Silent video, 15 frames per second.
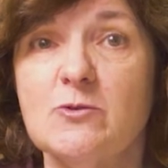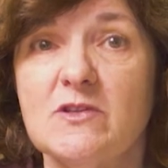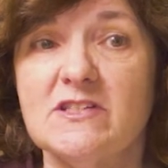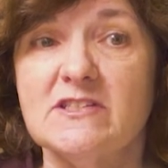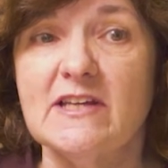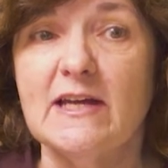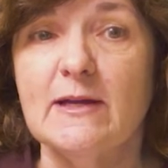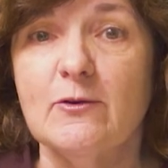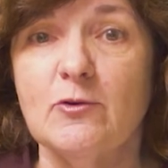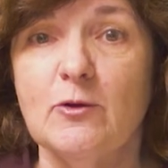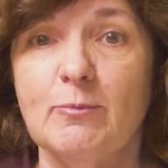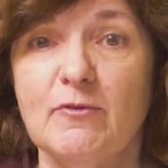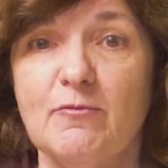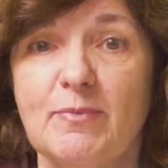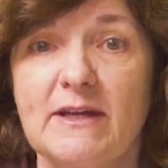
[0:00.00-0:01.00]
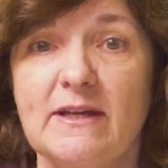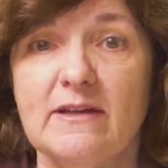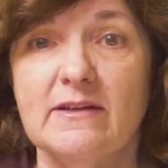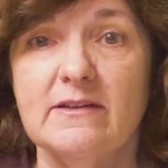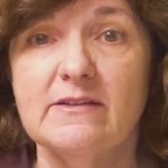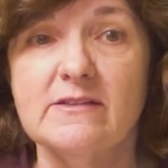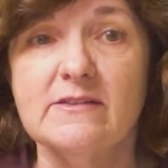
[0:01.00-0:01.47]
with the same group of
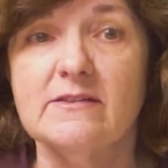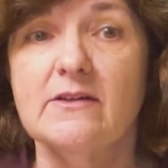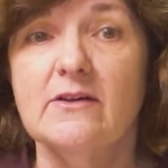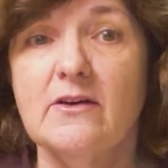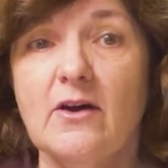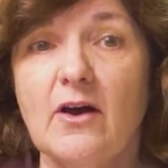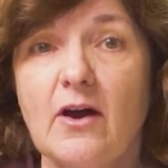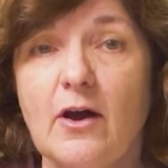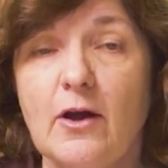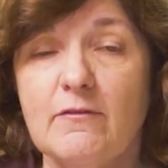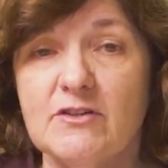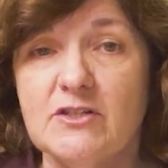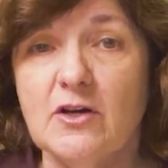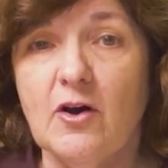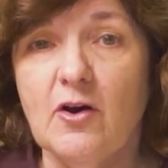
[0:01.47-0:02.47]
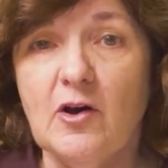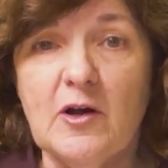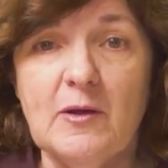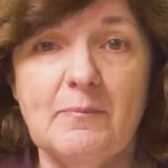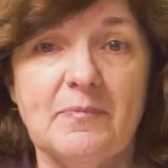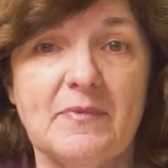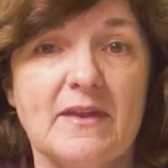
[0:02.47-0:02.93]
peers over
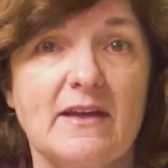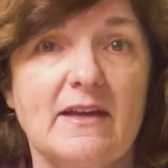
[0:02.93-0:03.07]
time